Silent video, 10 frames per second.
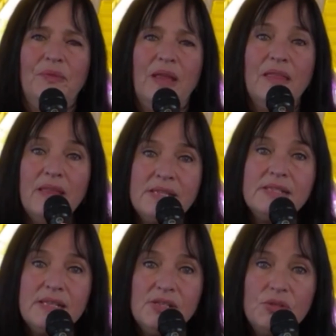This
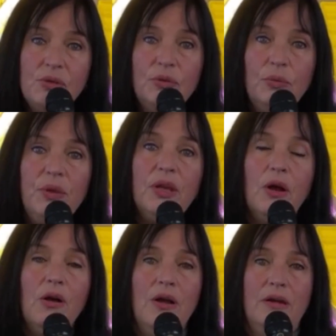is who we
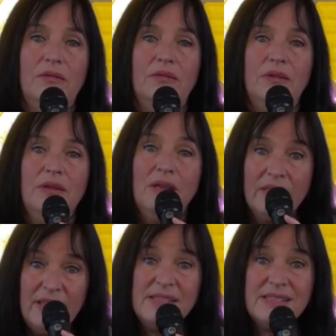are.
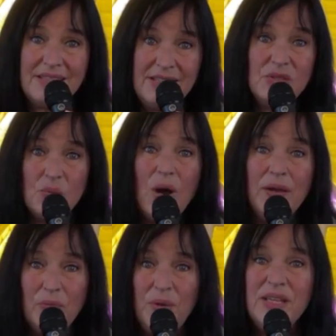This is what
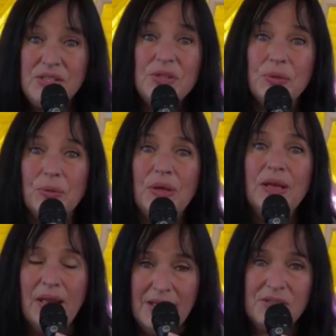we do
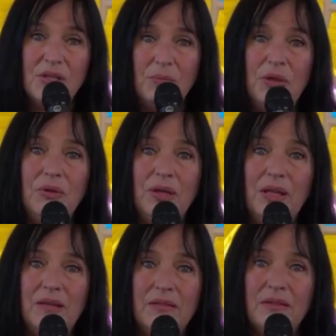as a
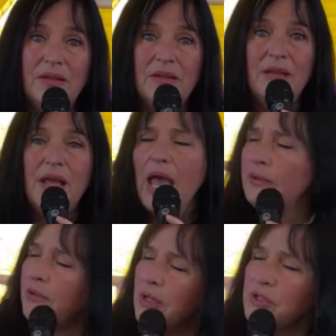community.
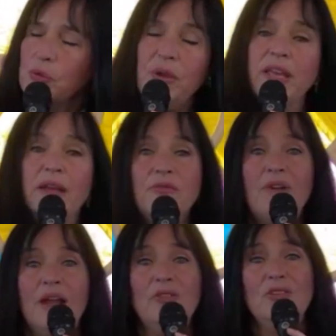And do we get it
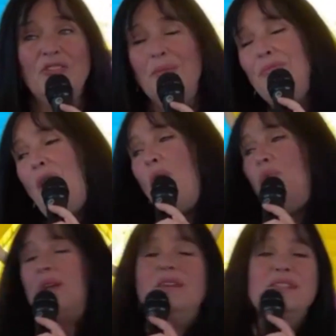right all the time? No,
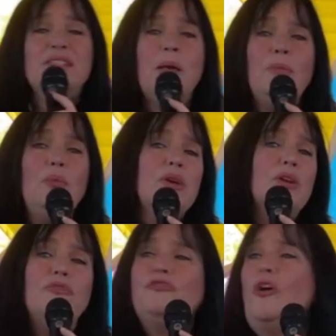we're going to stumble, we're going
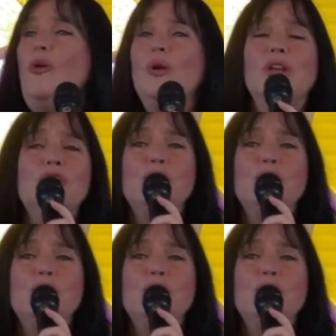to fall, we're going to